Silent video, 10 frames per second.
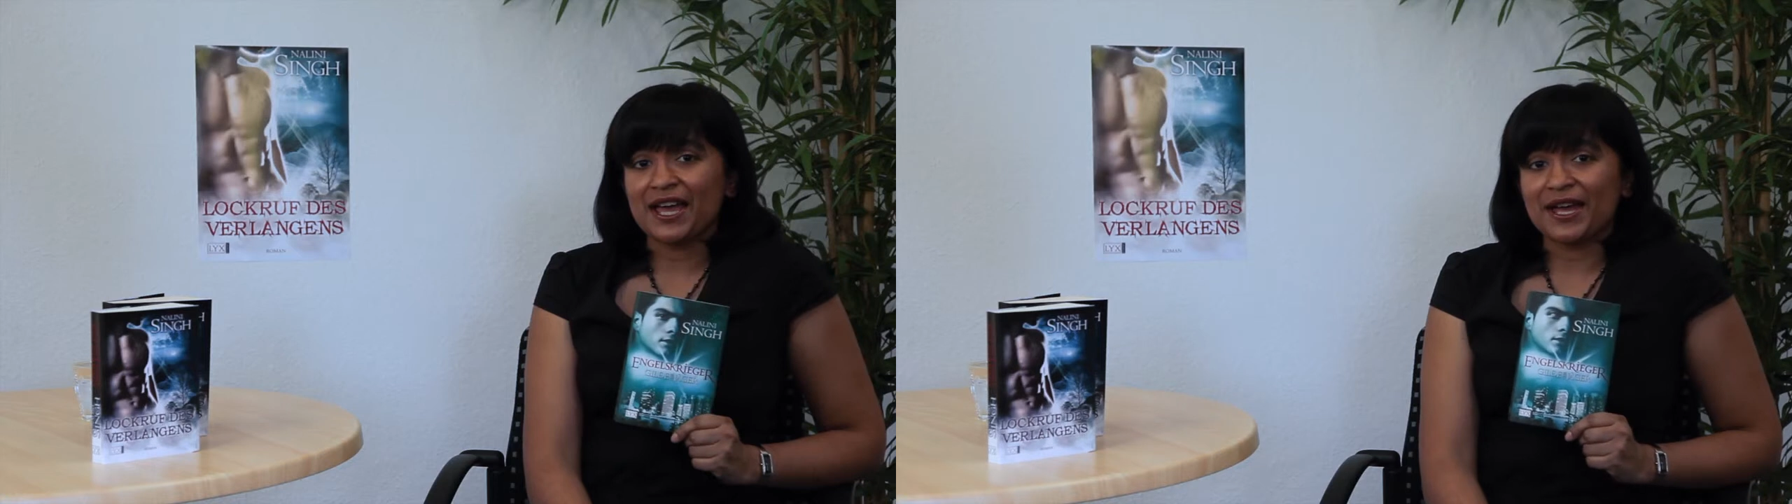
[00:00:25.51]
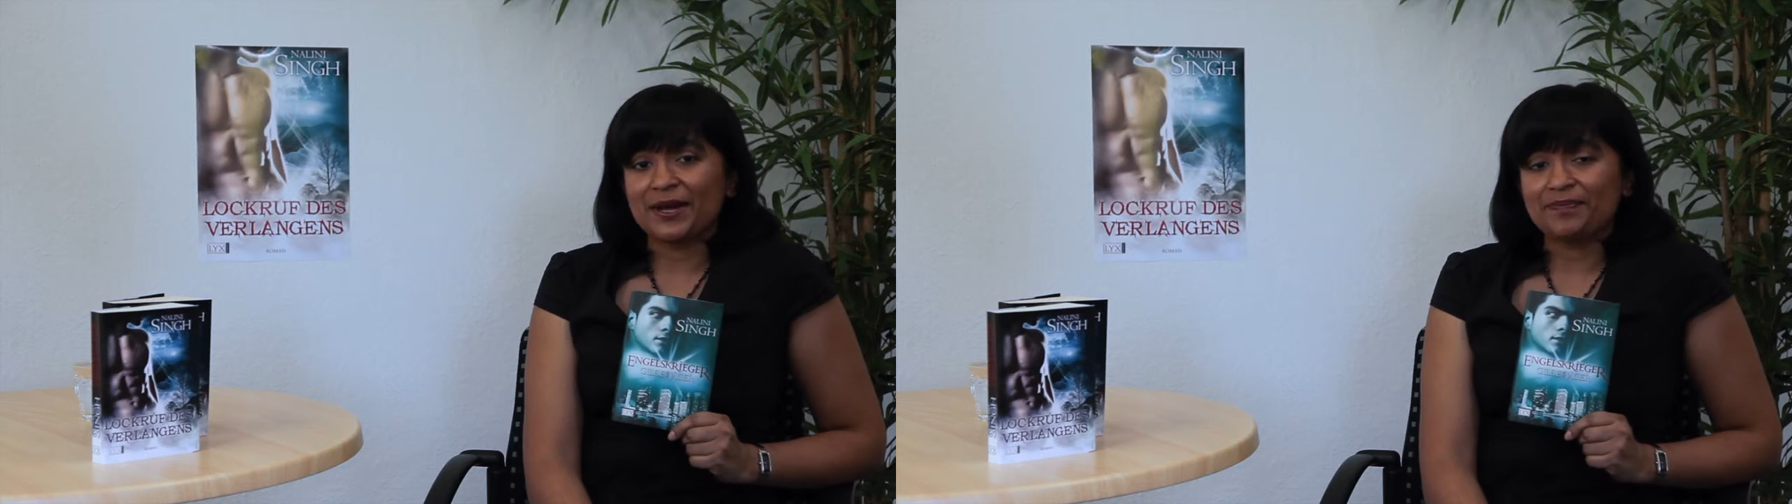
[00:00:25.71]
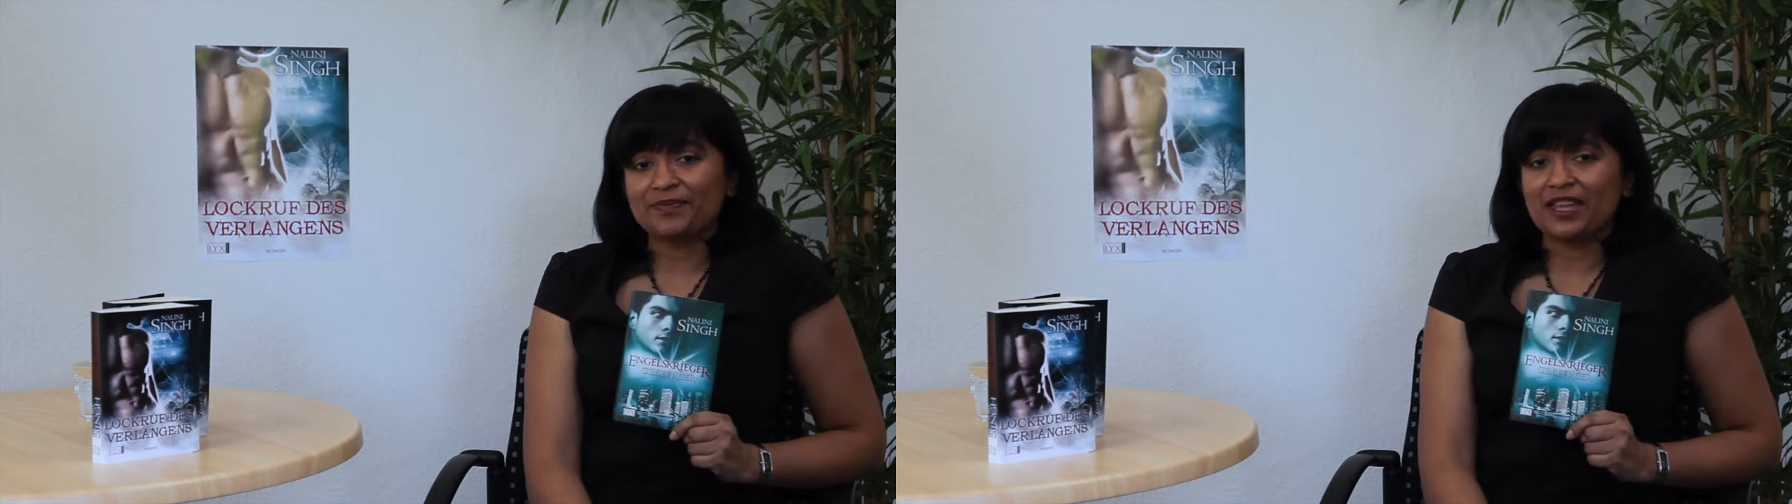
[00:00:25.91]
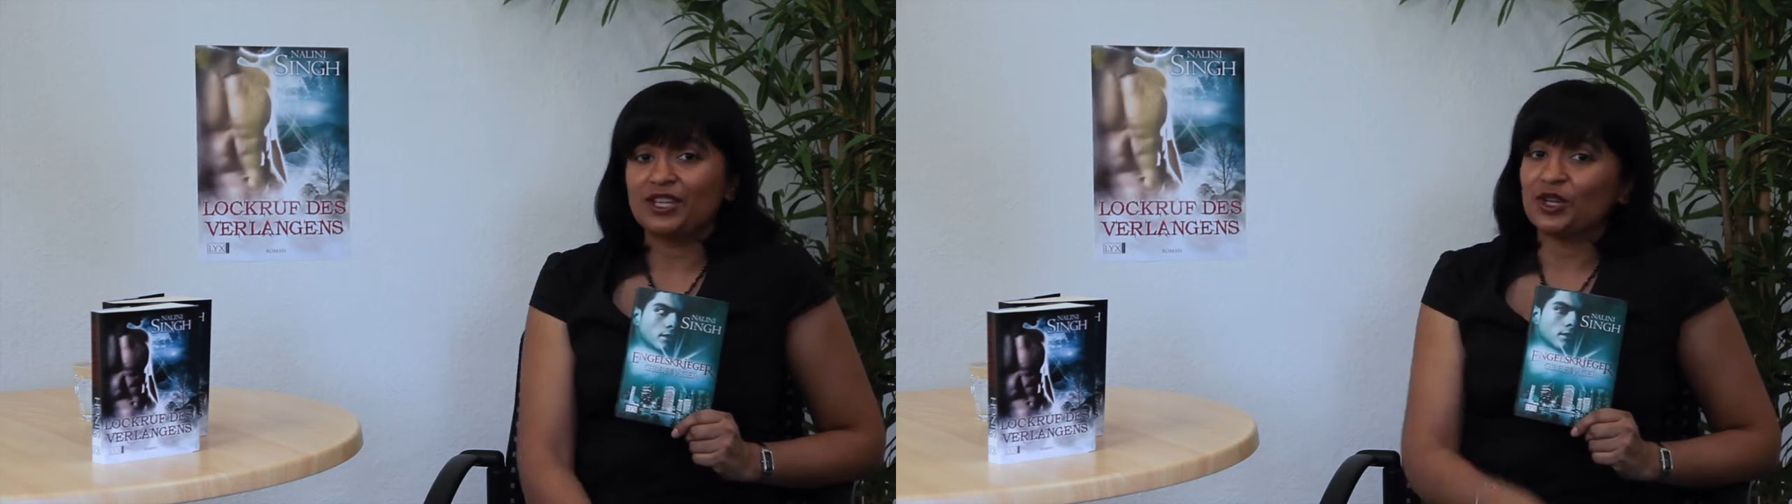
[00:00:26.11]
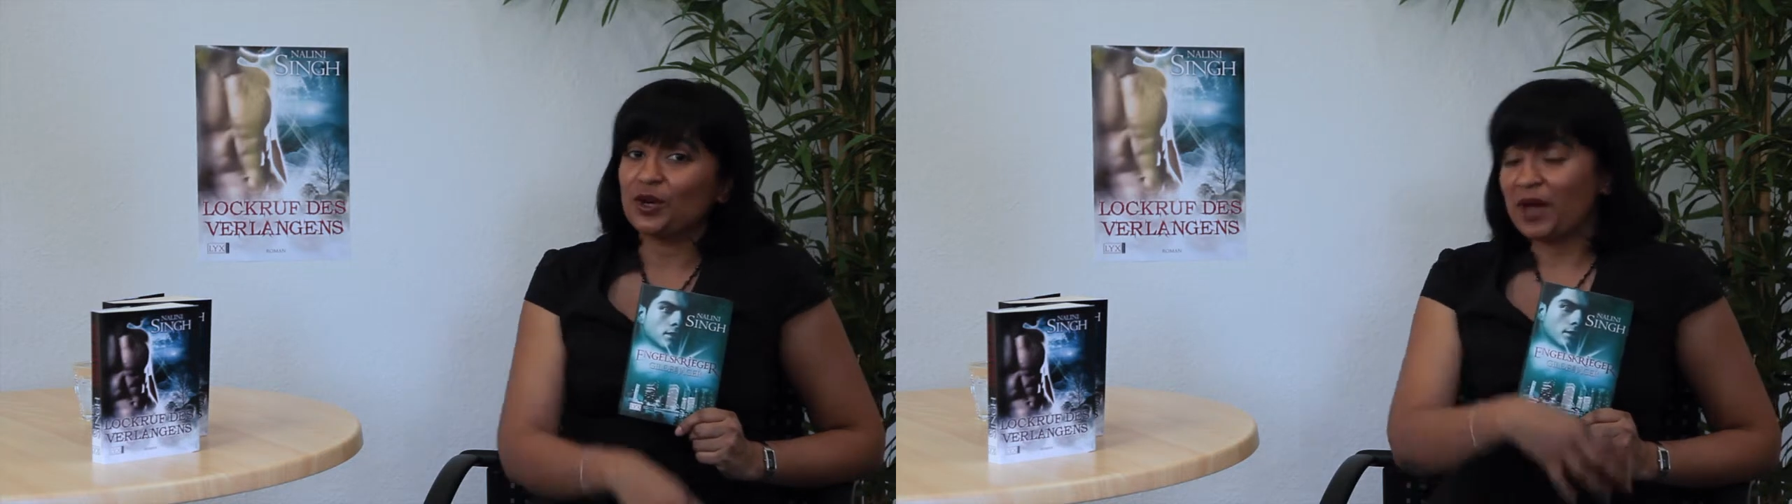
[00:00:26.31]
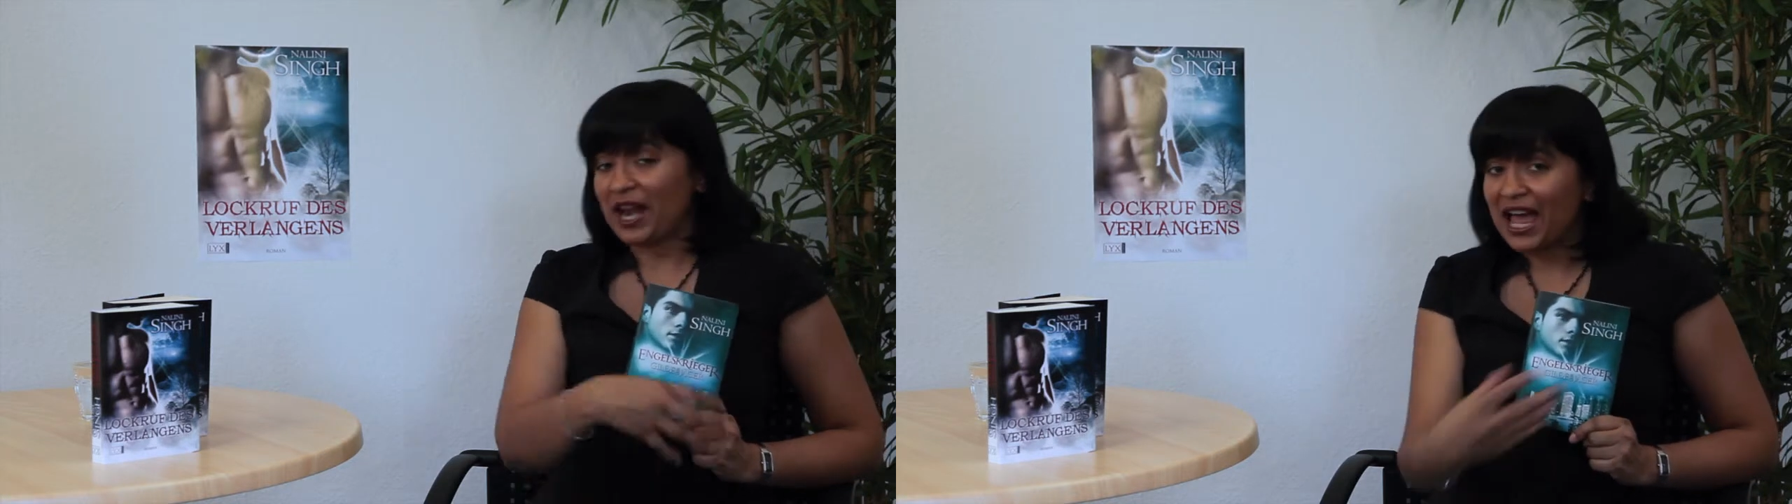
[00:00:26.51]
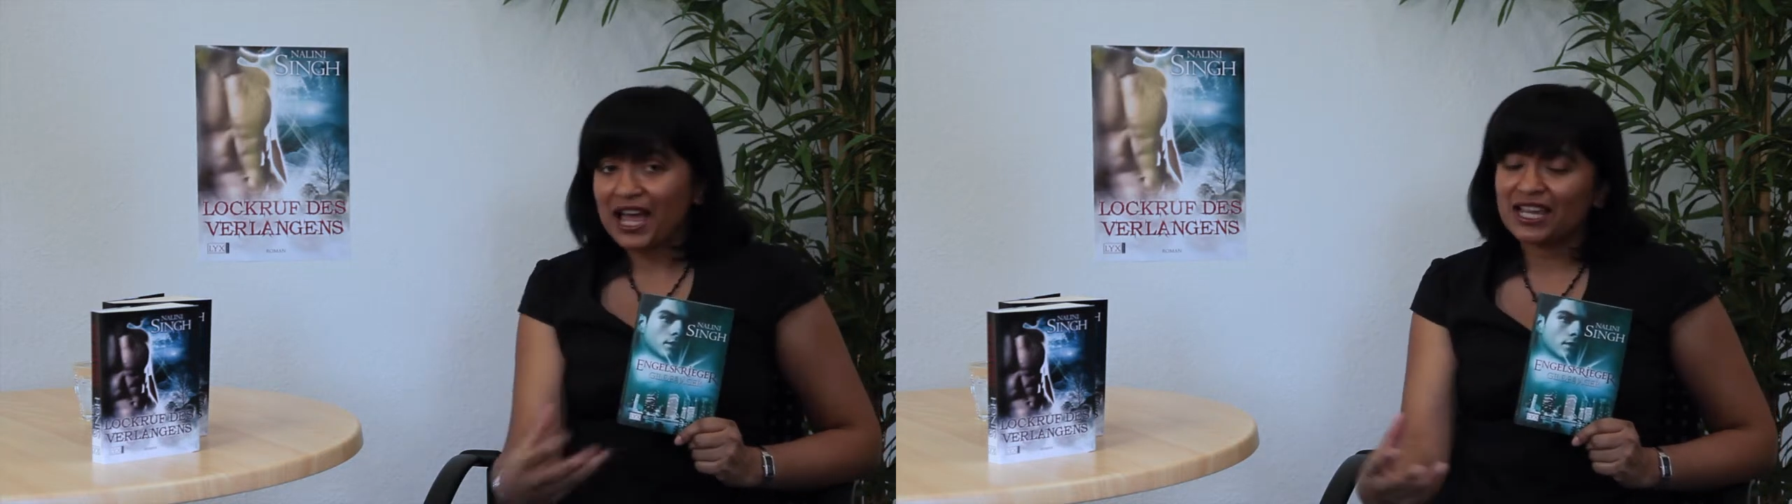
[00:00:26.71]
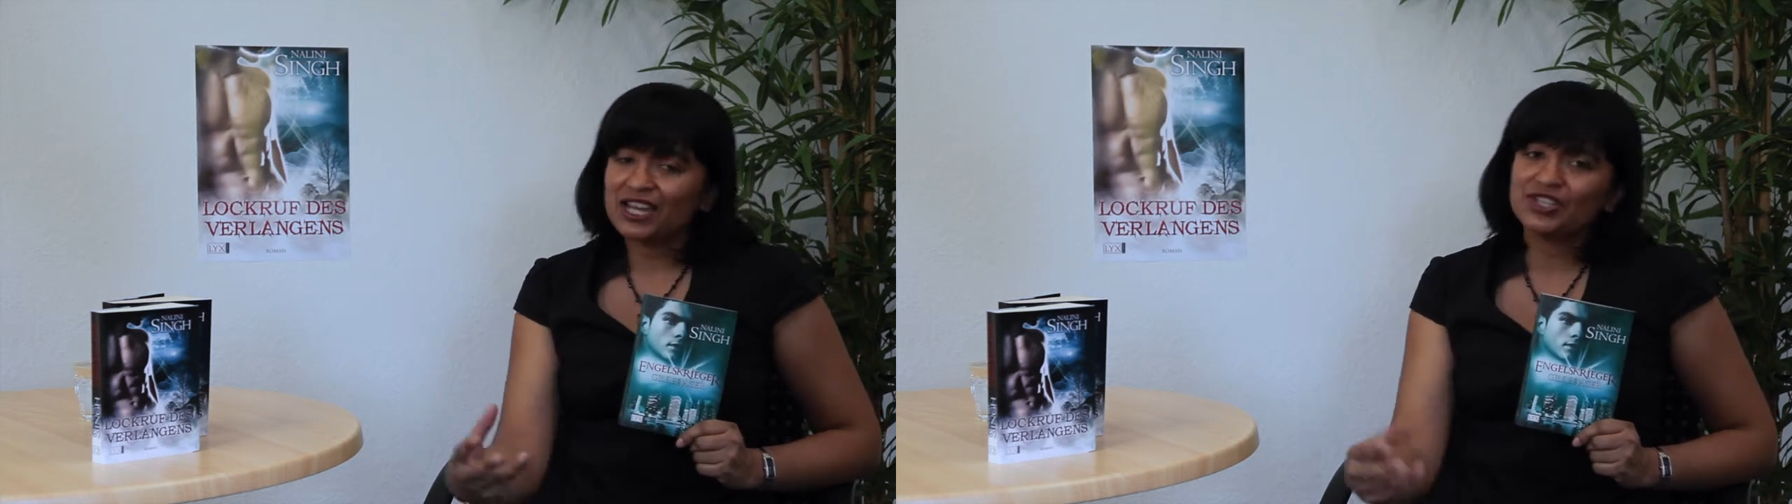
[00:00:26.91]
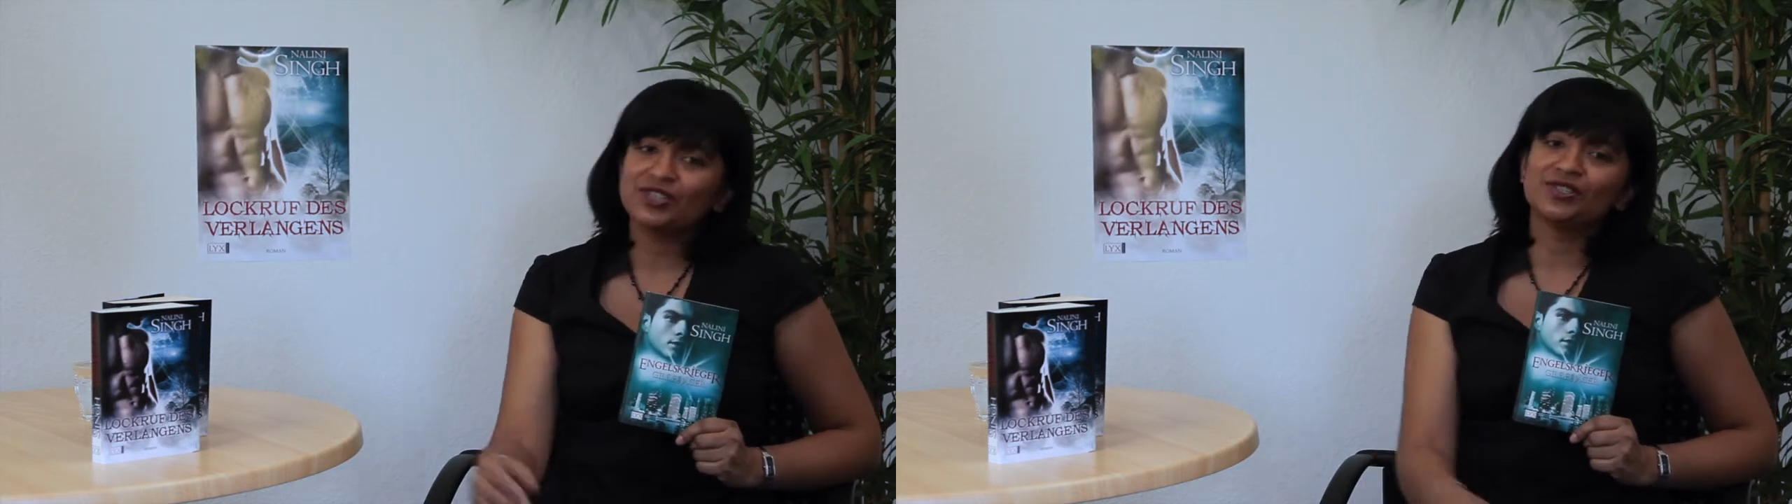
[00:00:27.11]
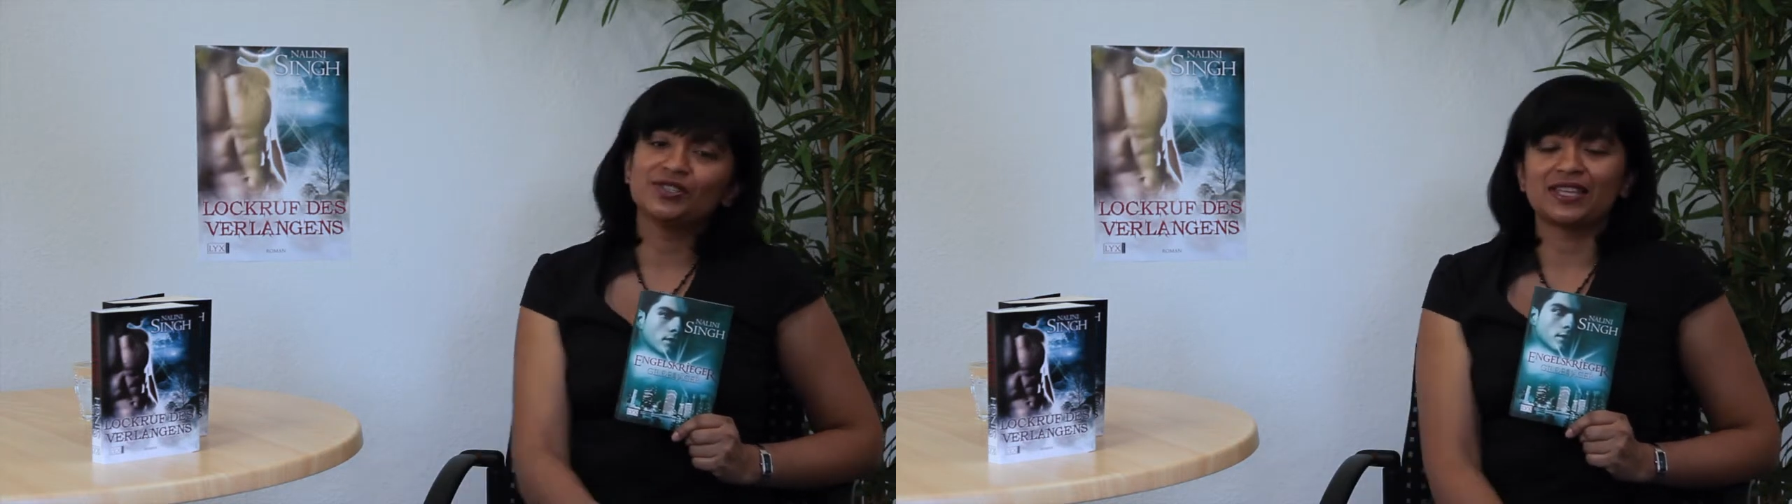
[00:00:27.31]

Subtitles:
and you know, about archangels